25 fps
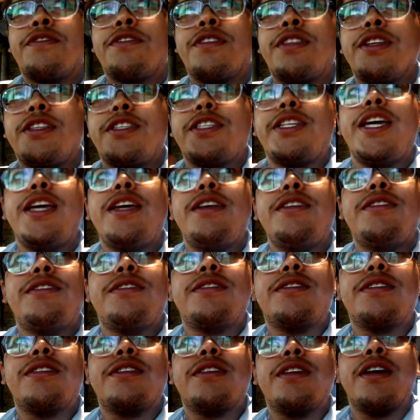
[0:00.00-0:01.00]
the
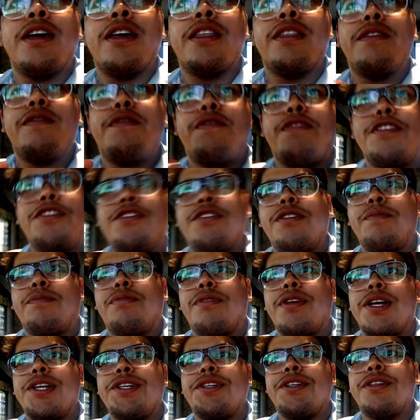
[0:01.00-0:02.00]
taste and first
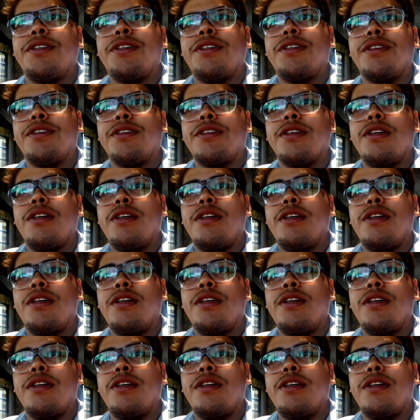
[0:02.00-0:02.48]
impressions,